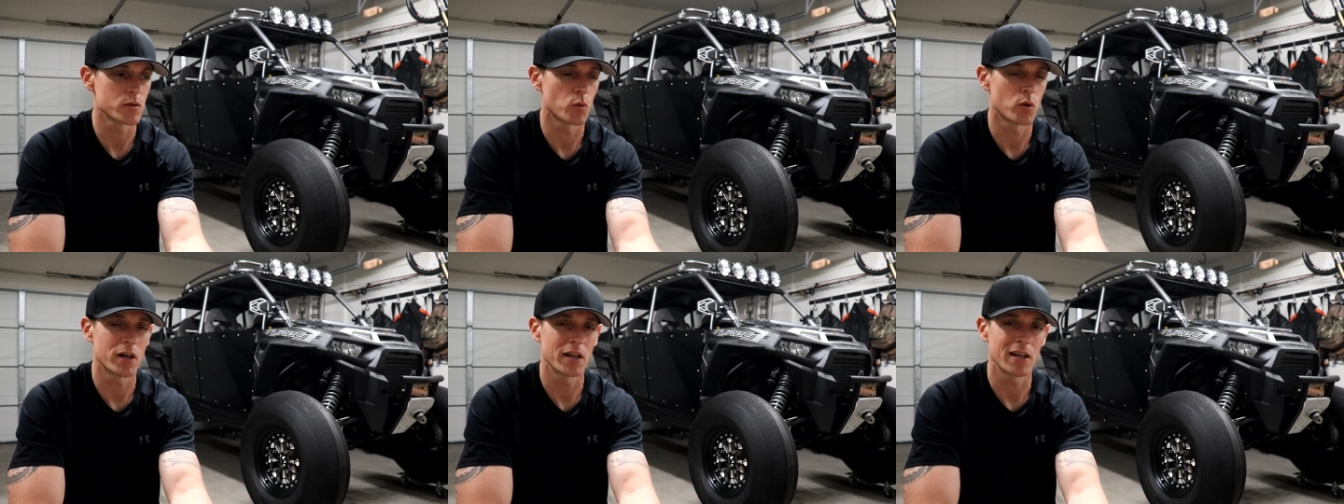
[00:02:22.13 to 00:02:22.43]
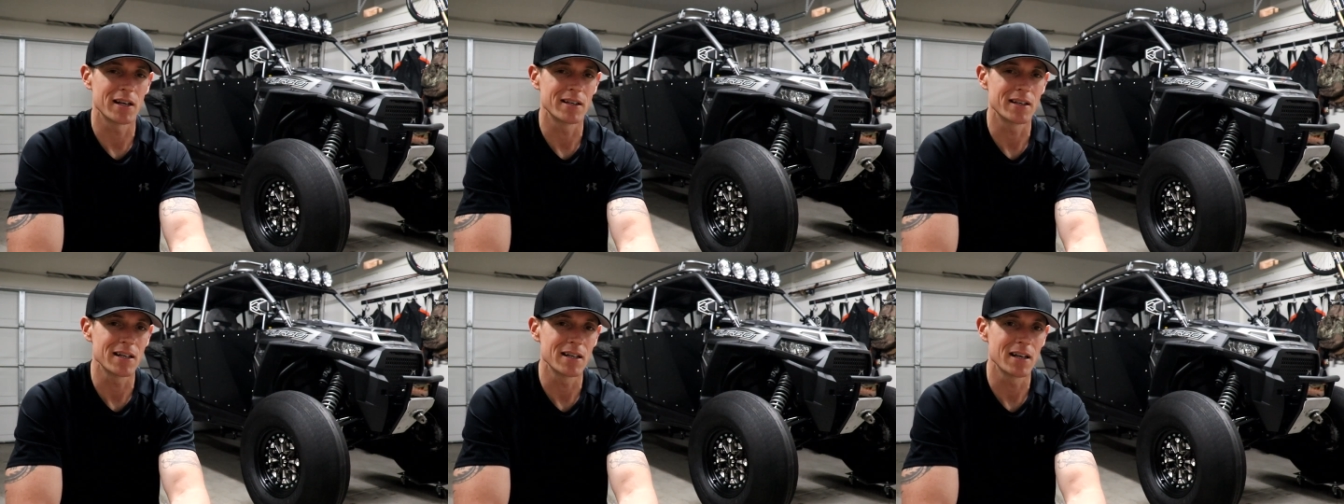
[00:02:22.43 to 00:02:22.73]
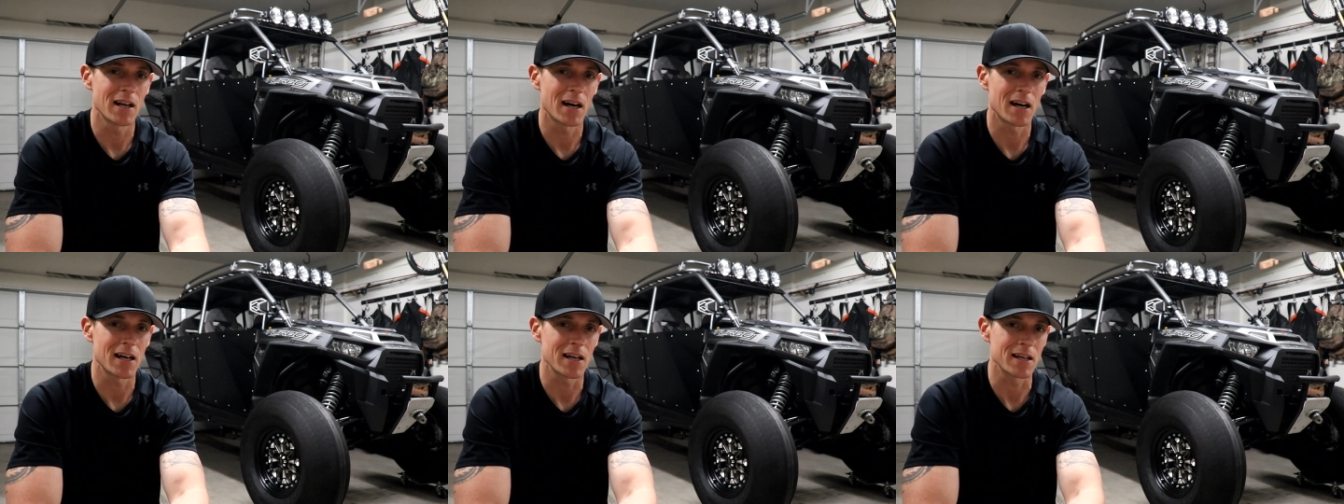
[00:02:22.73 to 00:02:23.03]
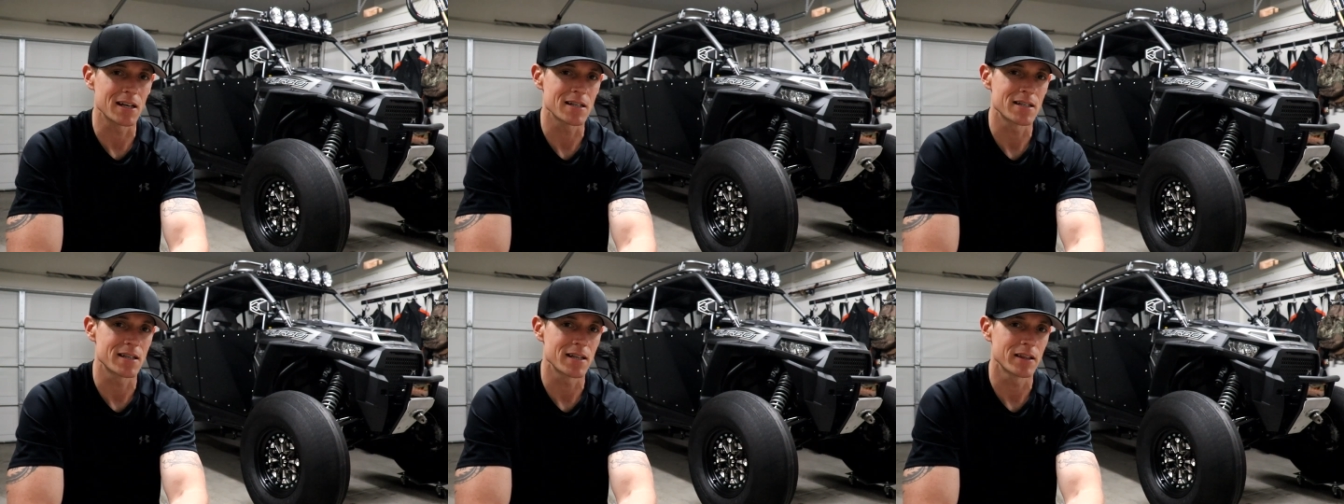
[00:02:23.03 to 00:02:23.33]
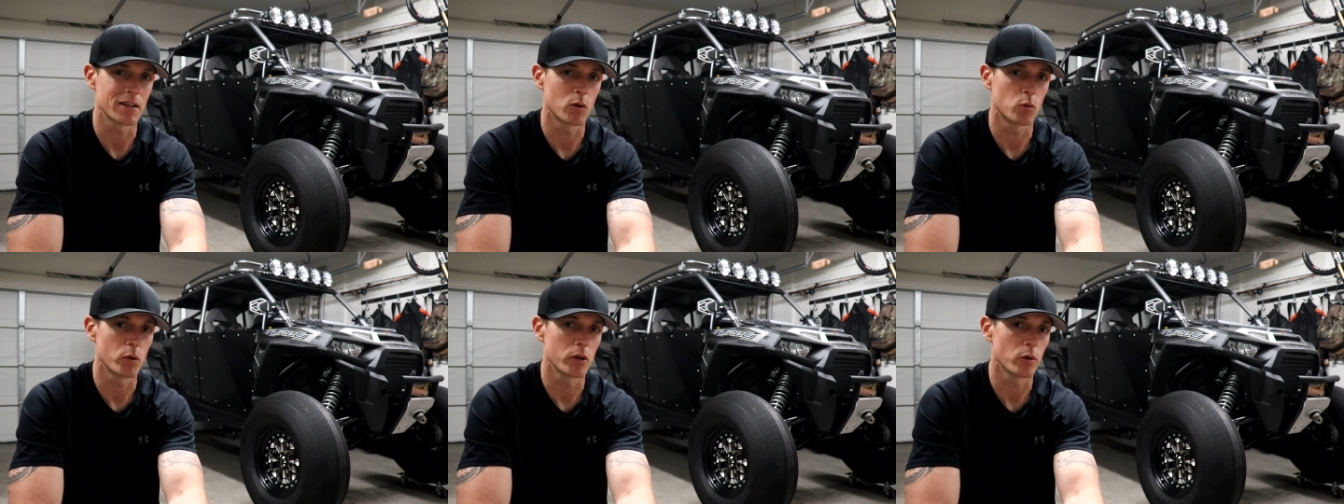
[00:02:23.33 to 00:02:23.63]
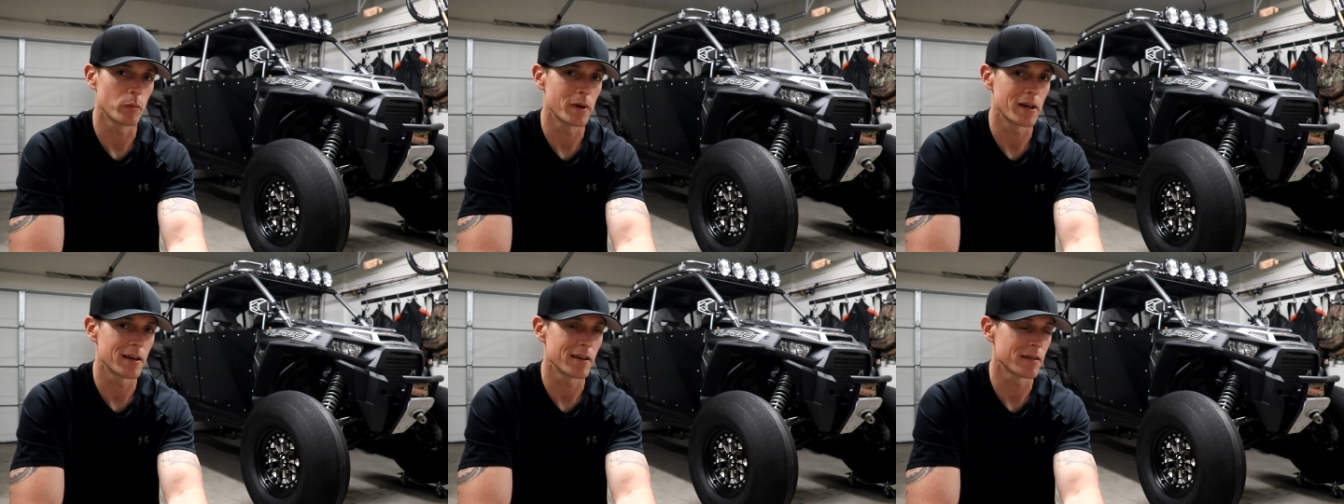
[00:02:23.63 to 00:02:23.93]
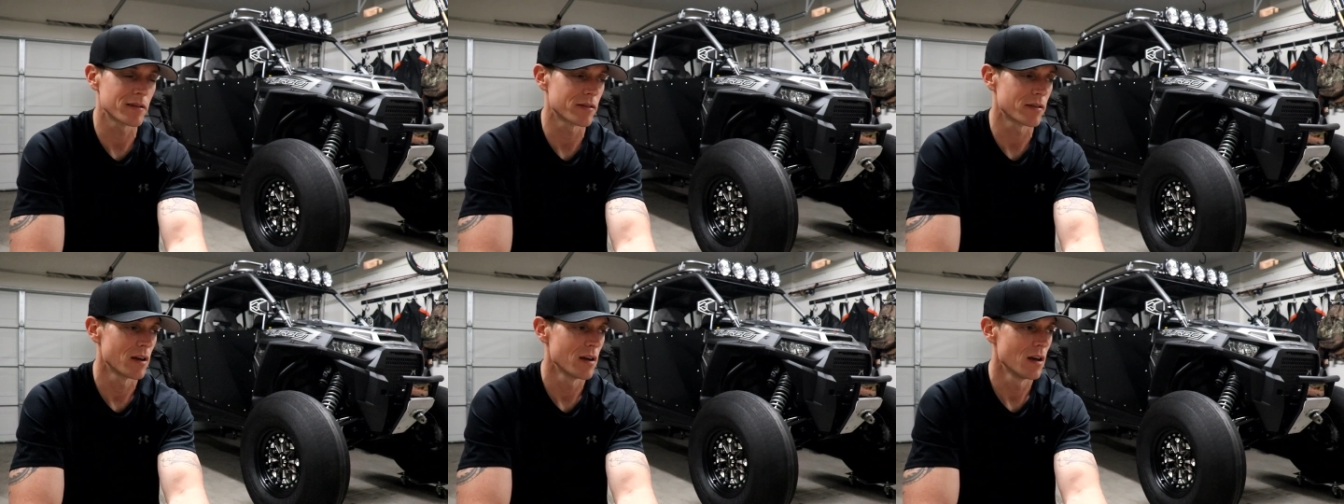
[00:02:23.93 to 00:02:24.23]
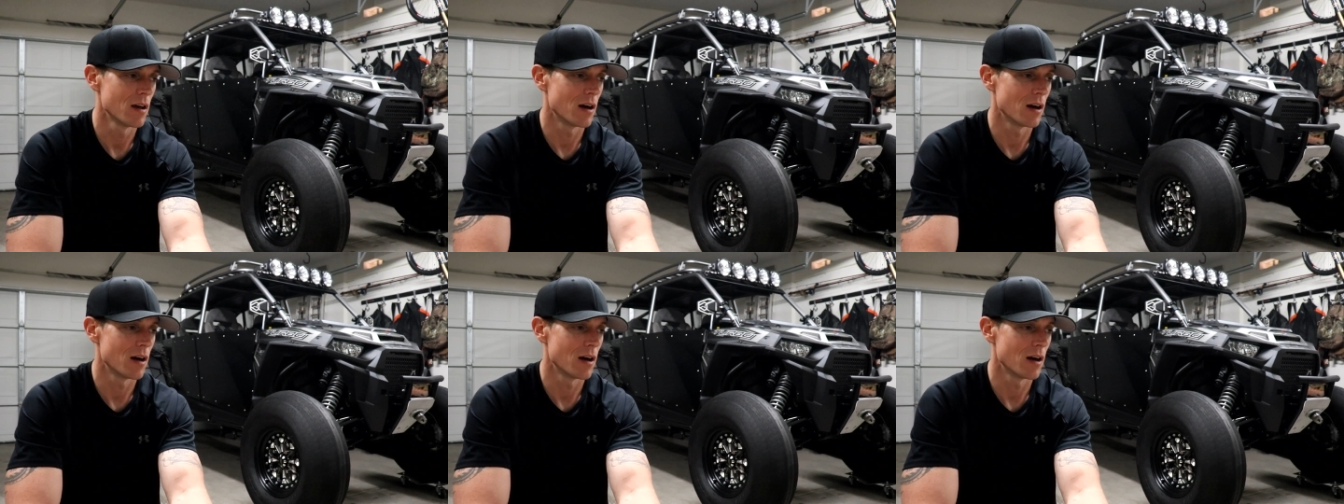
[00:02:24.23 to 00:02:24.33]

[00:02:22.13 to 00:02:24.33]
one, it did not extend the wheelbase.